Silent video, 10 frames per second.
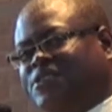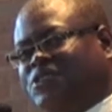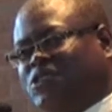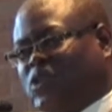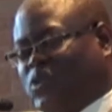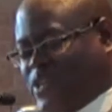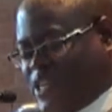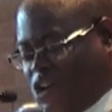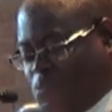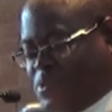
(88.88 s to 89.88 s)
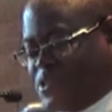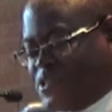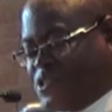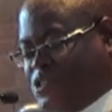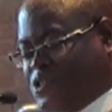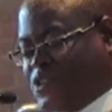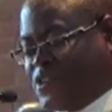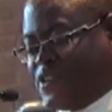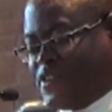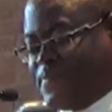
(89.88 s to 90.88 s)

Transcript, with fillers: slowly opened the door.